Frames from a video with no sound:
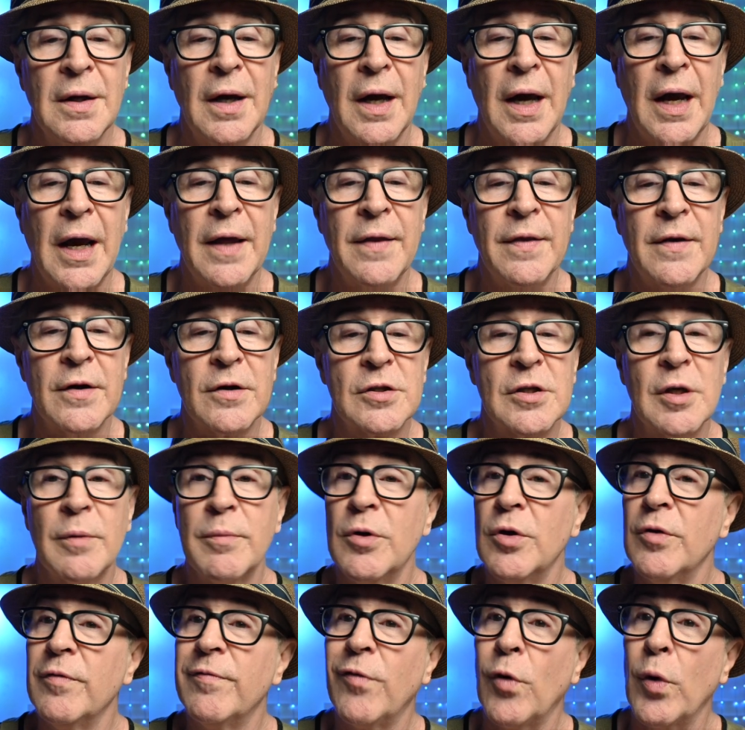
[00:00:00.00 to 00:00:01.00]
And there's some
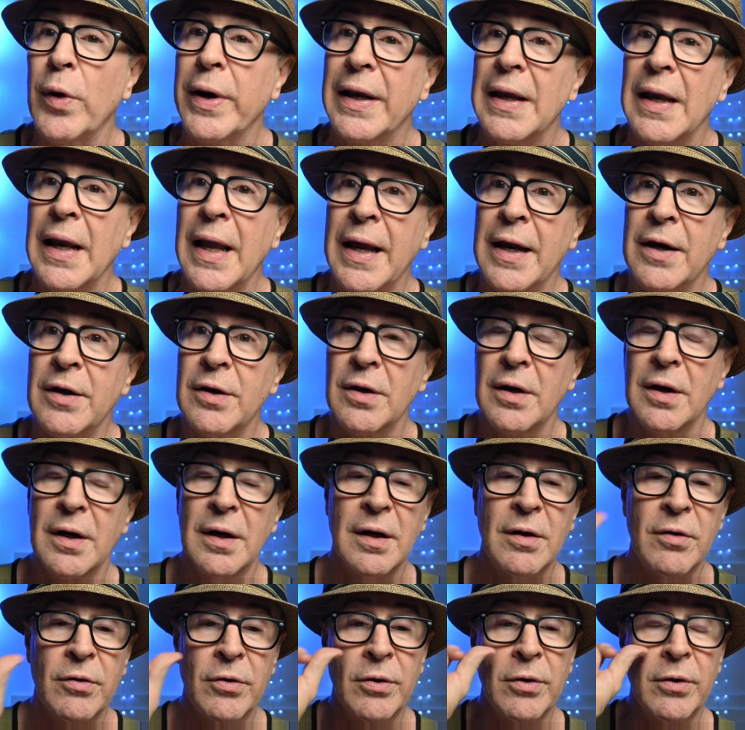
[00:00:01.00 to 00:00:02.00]
new
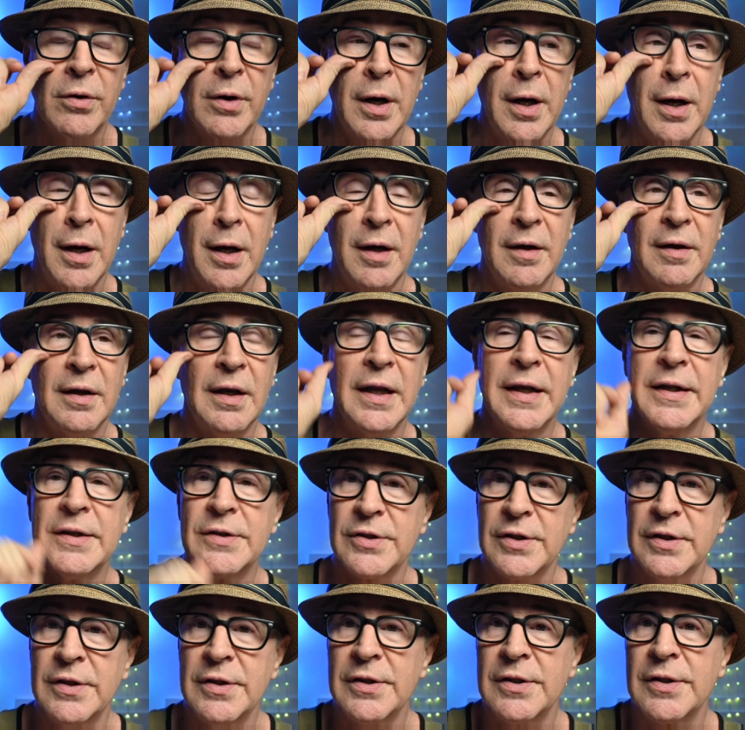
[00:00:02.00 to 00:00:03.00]
Voigtlander
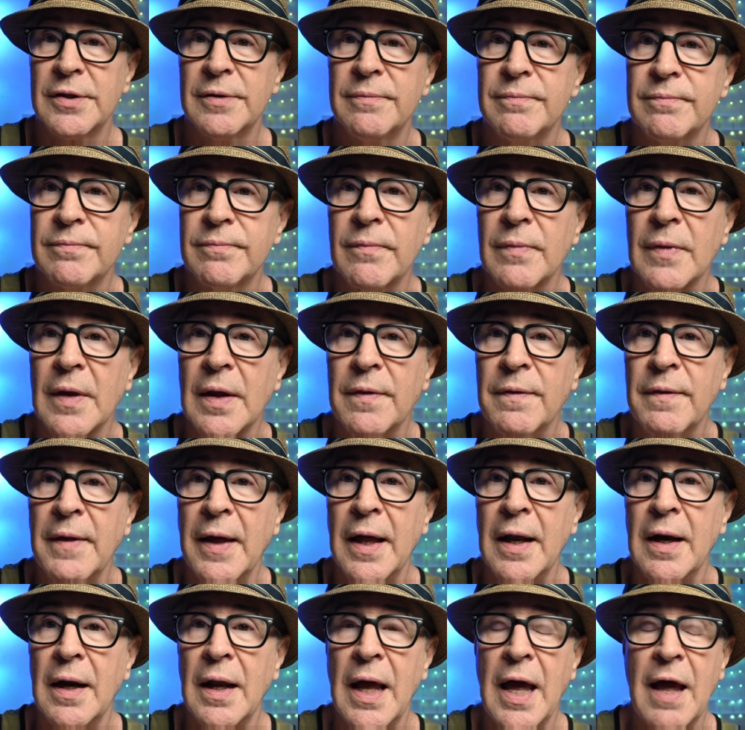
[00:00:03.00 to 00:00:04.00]
lenses
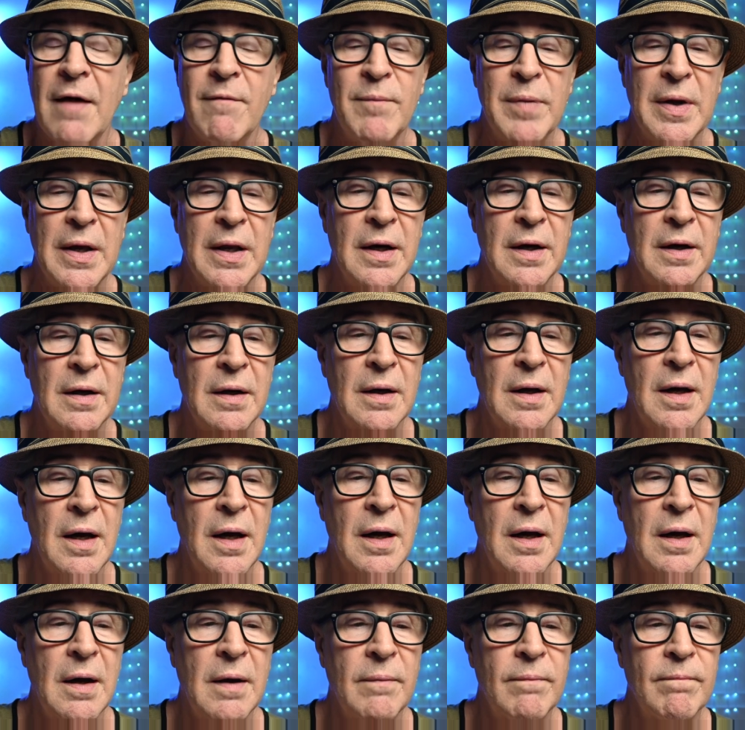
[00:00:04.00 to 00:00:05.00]
that have been,
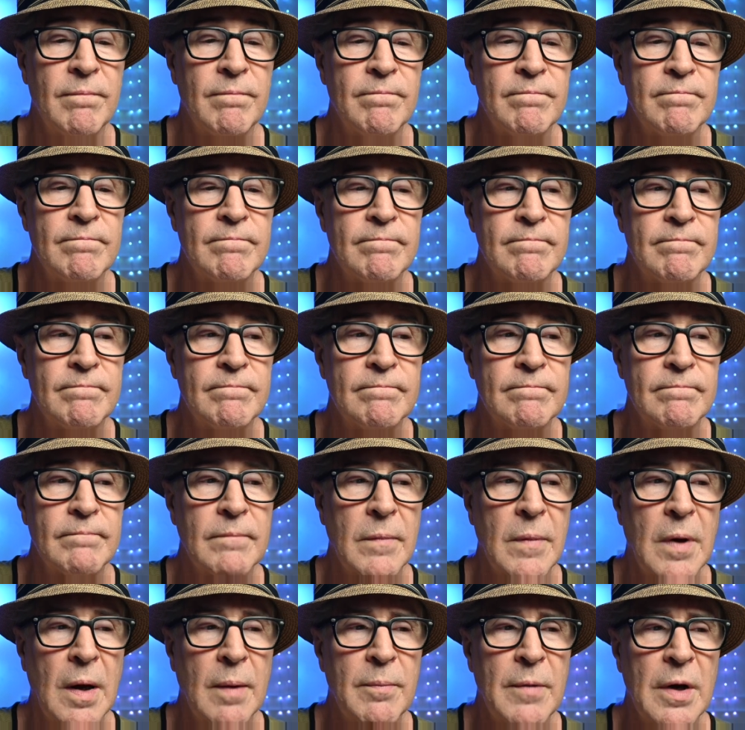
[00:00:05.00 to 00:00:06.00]
I'm
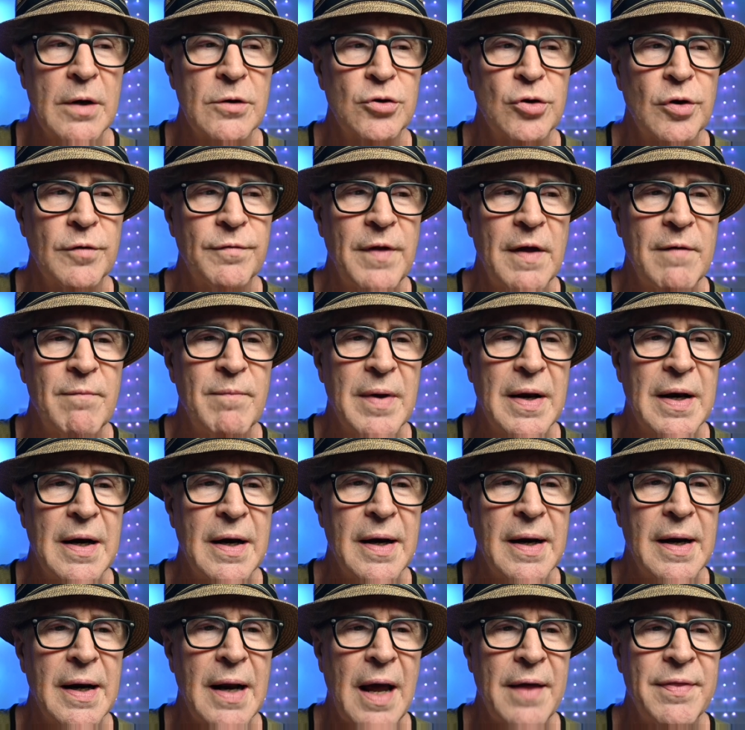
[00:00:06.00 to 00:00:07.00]
not sure if they've
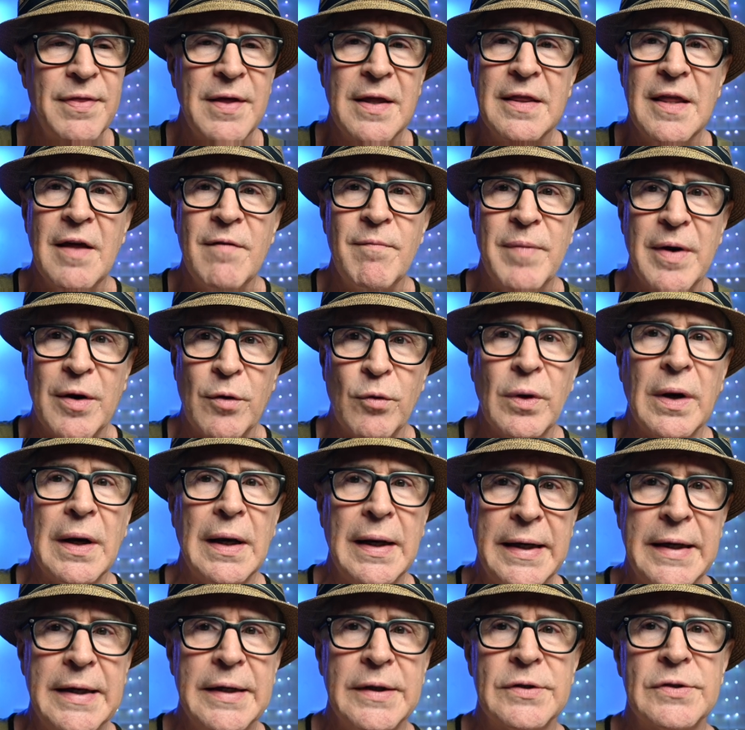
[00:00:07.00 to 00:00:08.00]
been, I think they've been
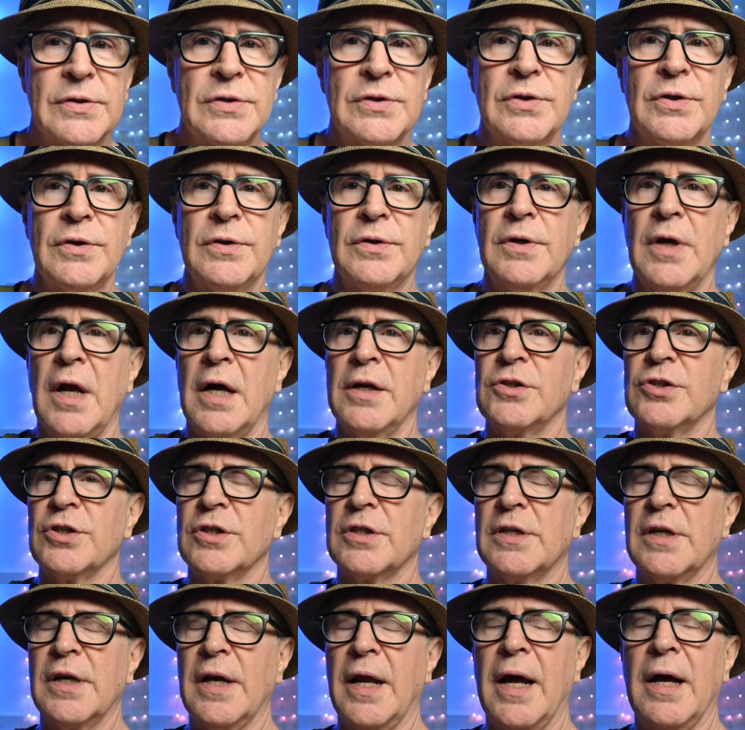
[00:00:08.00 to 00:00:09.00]
released, not
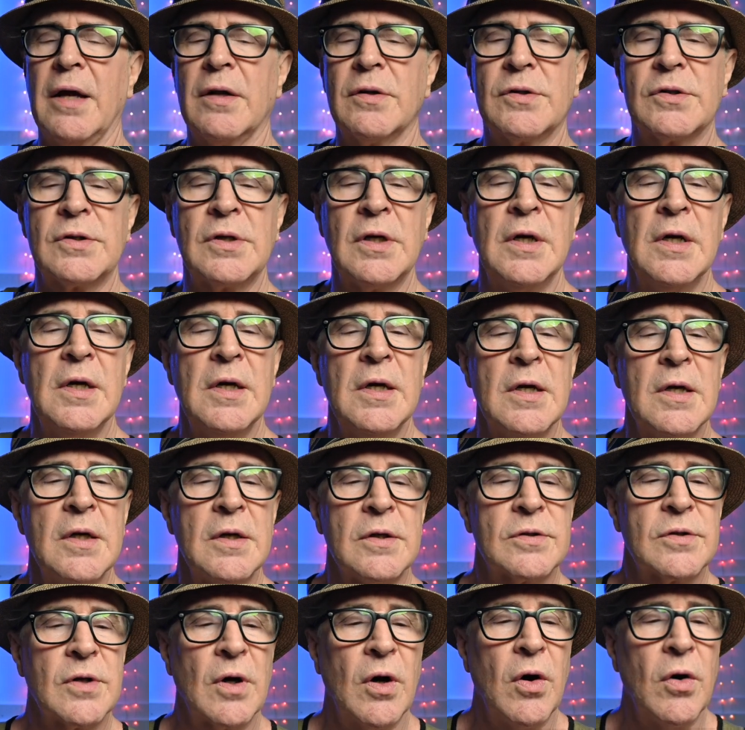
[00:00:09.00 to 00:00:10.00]
just announced.
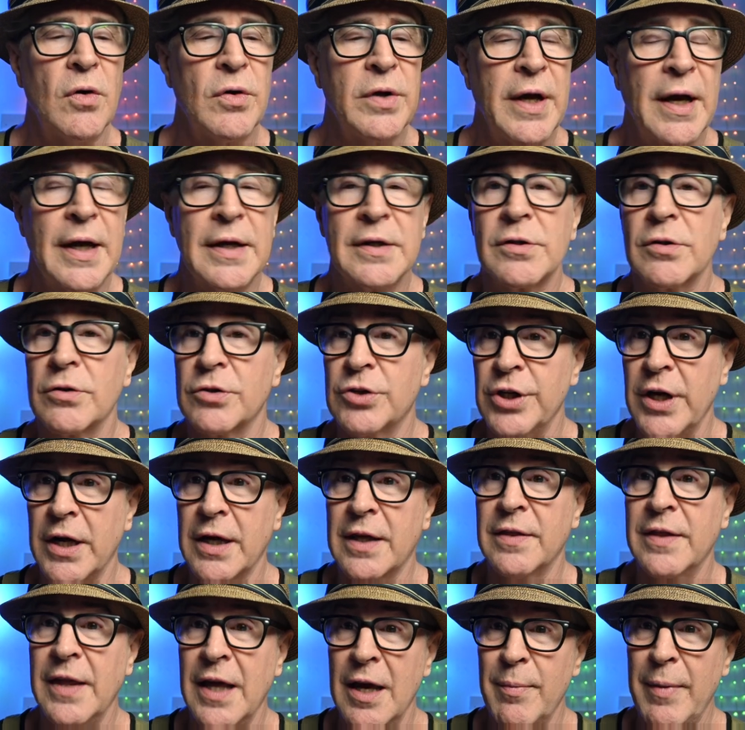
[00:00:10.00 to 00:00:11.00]
So yeah, so
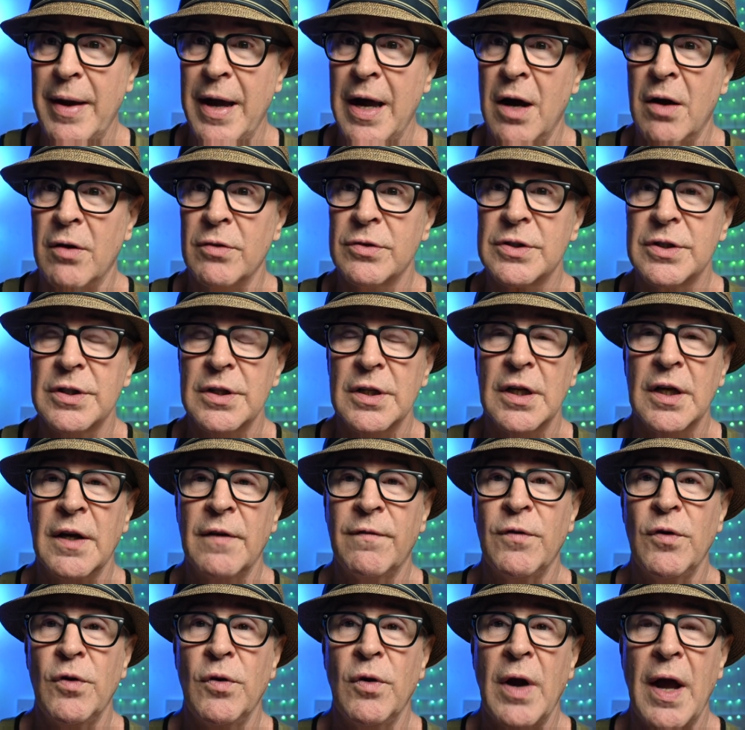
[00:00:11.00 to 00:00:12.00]
check them out
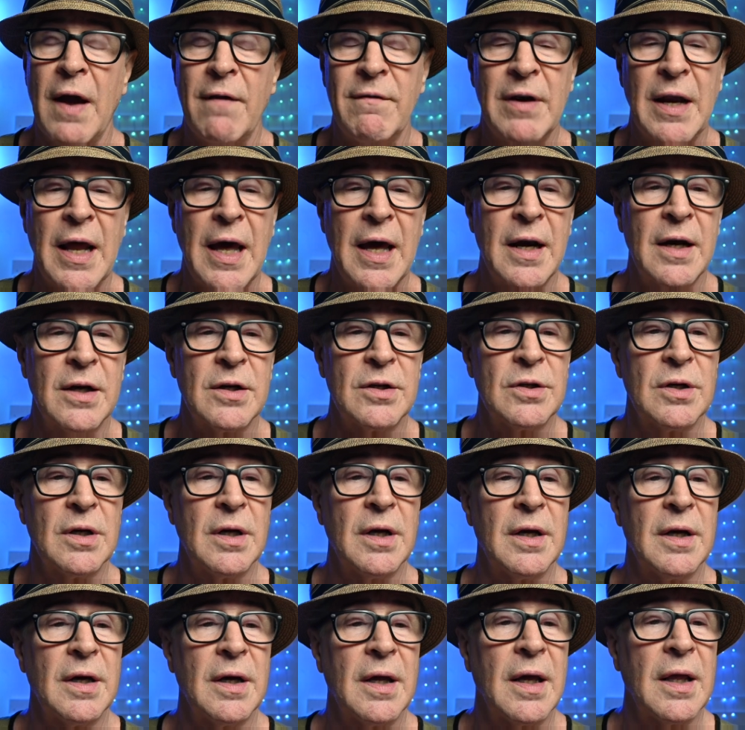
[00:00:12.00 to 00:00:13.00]
if you haven't had
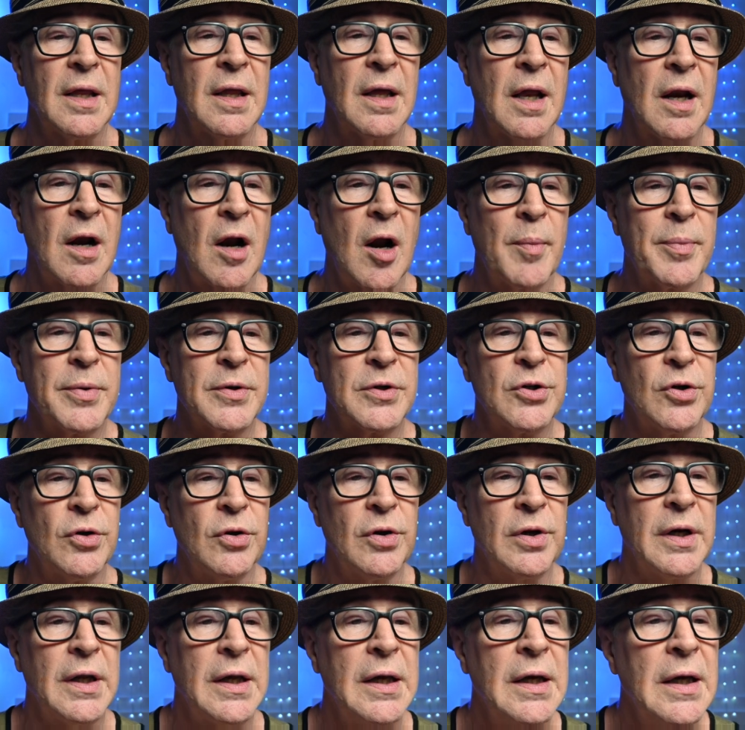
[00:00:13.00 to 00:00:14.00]
an
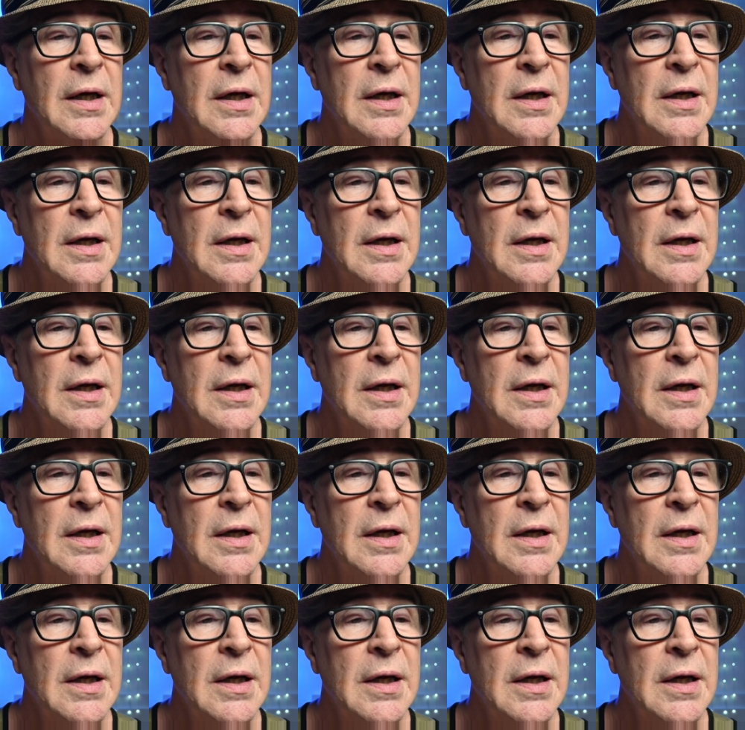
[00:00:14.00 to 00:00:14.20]
opportunity.